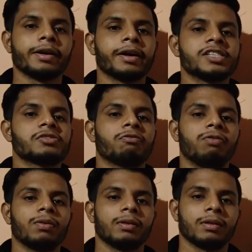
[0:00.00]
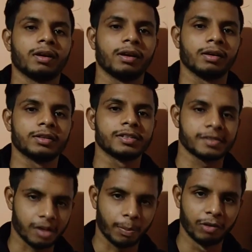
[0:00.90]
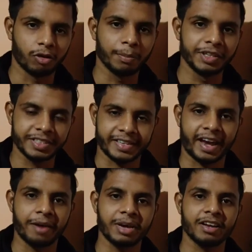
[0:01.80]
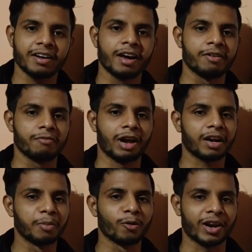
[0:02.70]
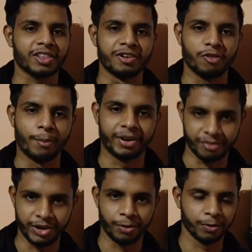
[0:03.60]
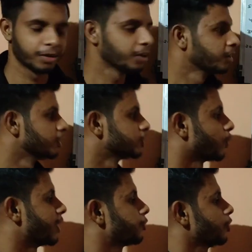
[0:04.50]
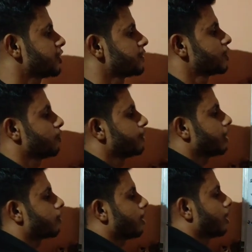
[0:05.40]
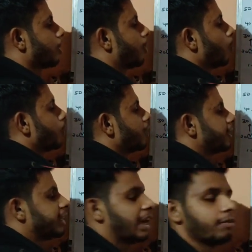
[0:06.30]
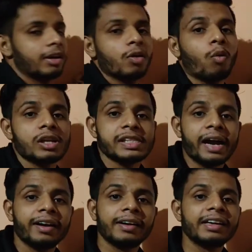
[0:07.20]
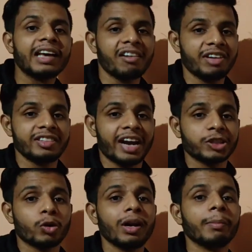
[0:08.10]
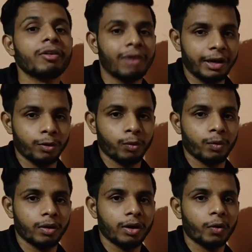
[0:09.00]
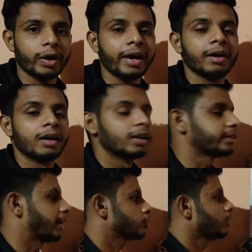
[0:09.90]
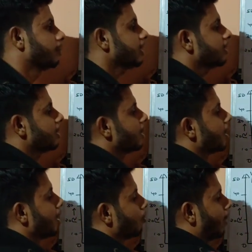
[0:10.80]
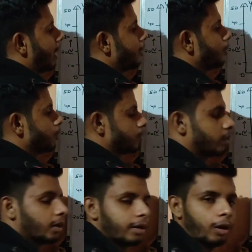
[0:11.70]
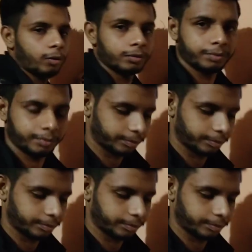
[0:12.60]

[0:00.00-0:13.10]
Hey guys, this is Kapil from EHS Academy and welcome to another informative video. So in today's video, we are going to learn about TLV. What is that? TLV, threshold limit value. Okay, threshold limit value. Now,